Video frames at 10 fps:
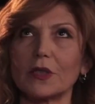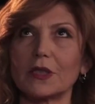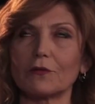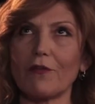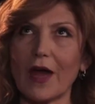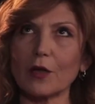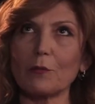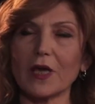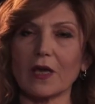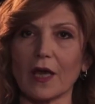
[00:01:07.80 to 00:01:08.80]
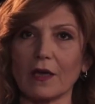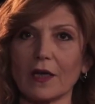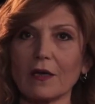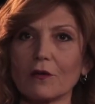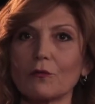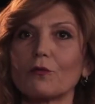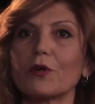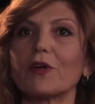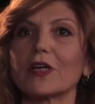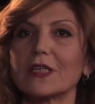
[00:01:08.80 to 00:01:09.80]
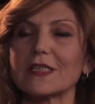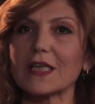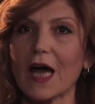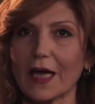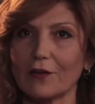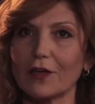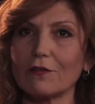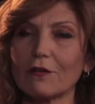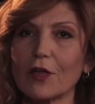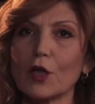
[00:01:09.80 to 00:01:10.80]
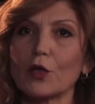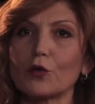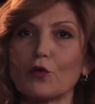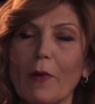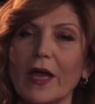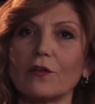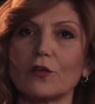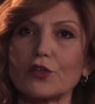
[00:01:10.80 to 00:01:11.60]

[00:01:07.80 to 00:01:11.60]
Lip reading: the very beginning, we were decided to make the